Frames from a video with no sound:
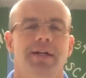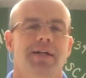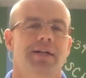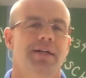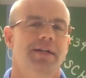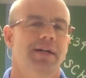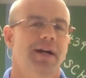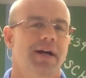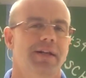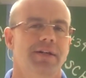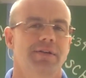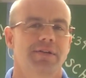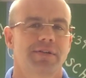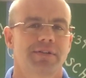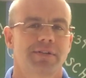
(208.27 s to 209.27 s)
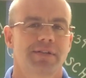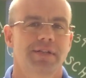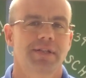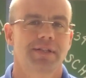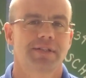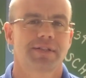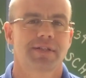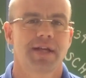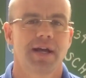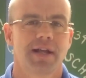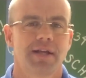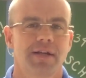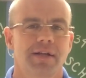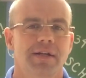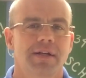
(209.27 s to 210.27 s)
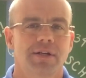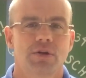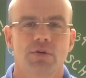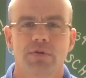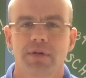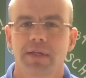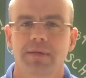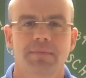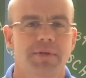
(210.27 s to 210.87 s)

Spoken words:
I know it's kind of corny,